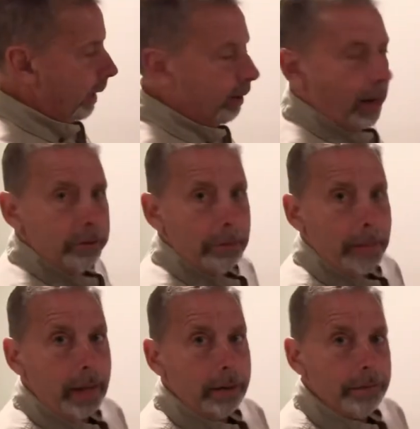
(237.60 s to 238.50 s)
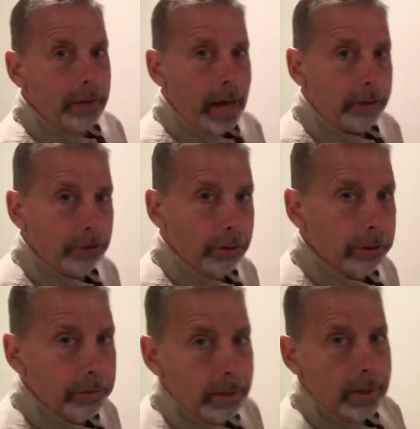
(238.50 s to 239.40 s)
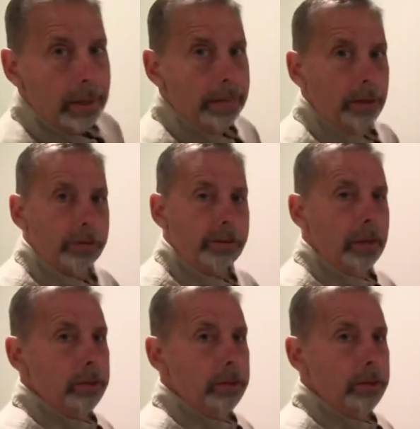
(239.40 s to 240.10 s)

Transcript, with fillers: of times the manufacturers, they'll say